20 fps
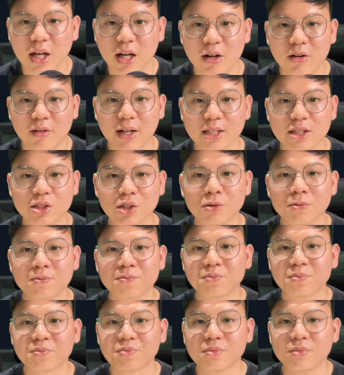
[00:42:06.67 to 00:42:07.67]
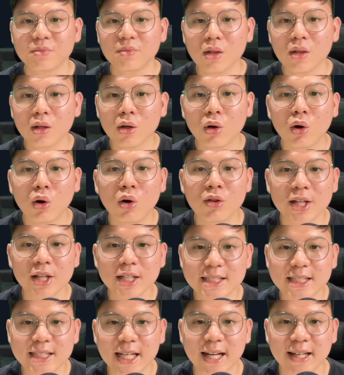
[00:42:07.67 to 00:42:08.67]
Right? So all this
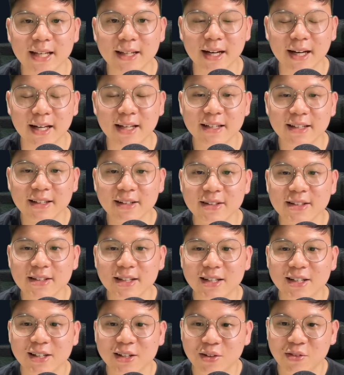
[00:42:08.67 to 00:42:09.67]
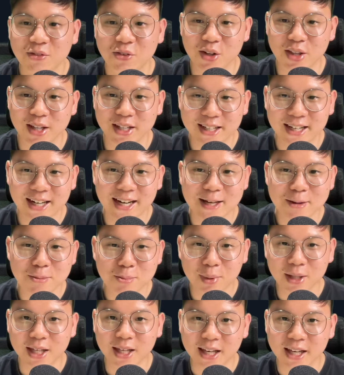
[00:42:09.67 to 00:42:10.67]
said and done, for the time
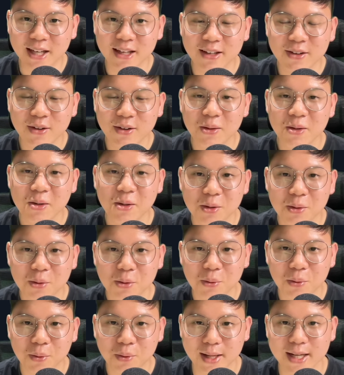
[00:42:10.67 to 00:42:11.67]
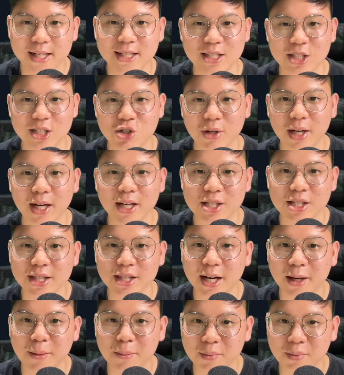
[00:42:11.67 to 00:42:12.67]
being, what is the strategy that
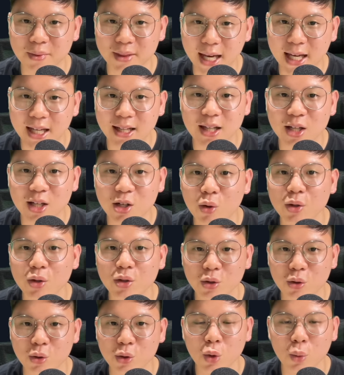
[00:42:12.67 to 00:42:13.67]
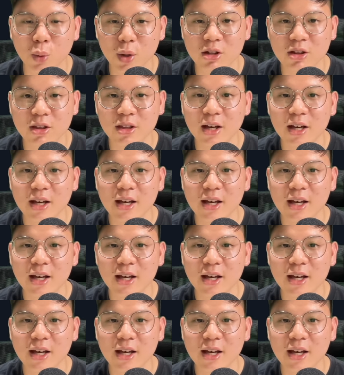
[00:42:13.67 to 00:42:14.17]
I'm likely going to go with?